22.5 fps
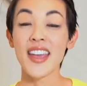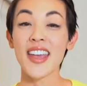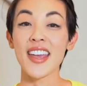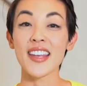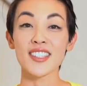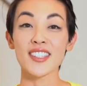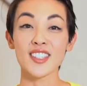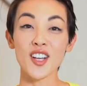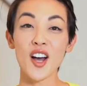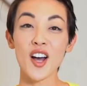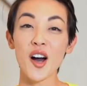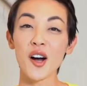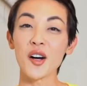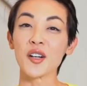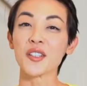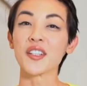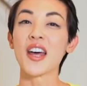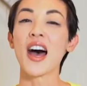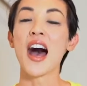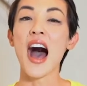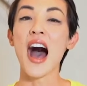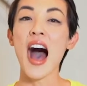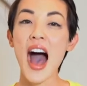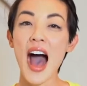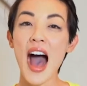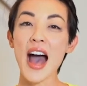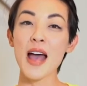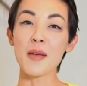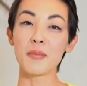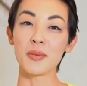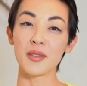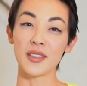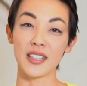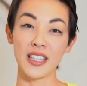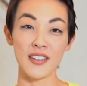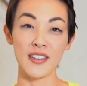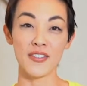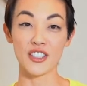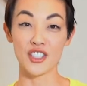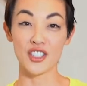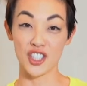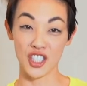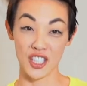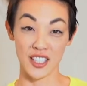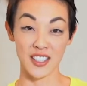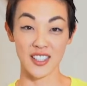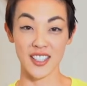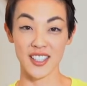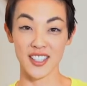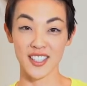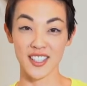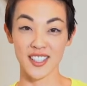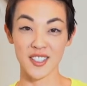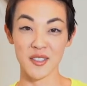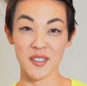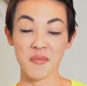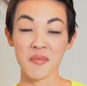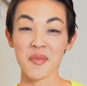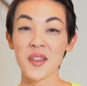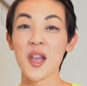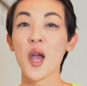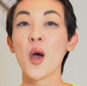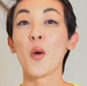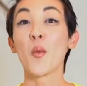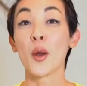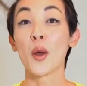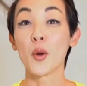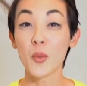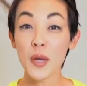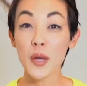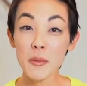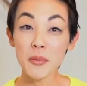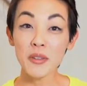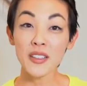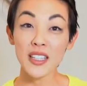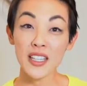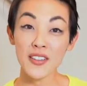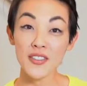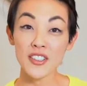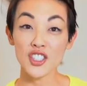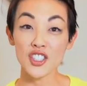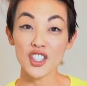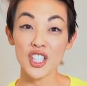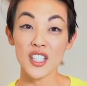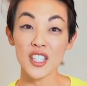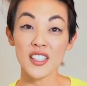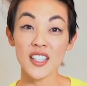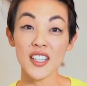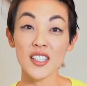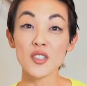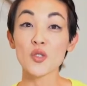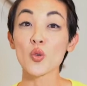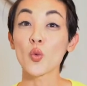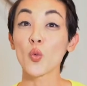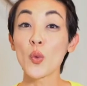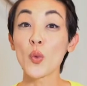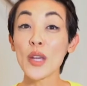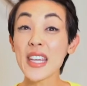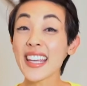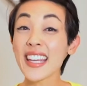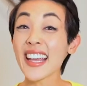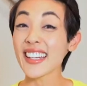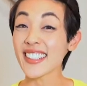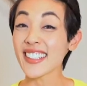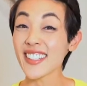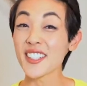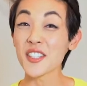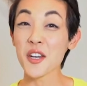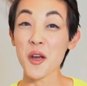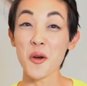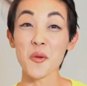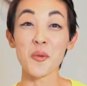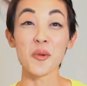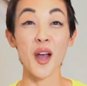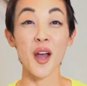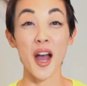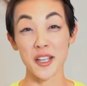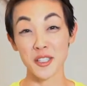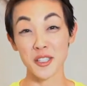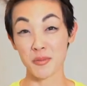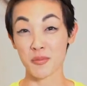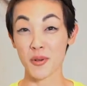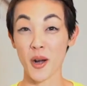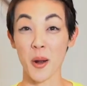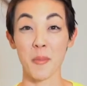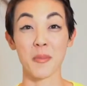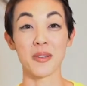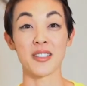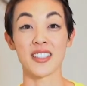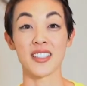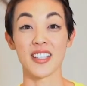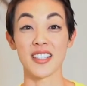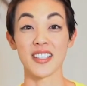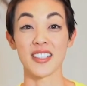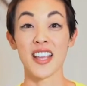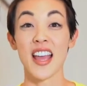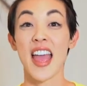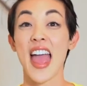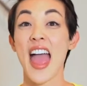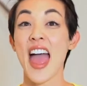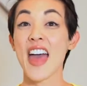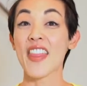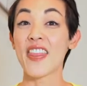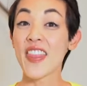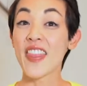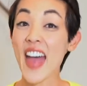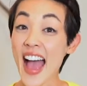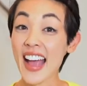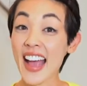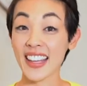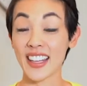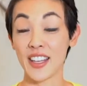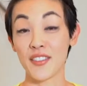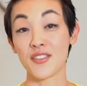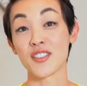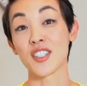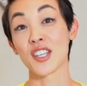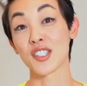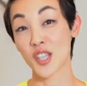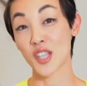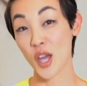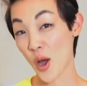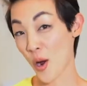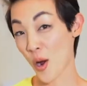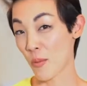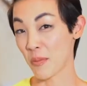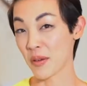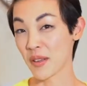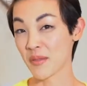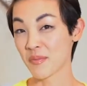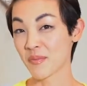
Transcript: It's called, I Believe in Jesus. When we believe in Jesus, we get to know God's promises, and that gives us hope.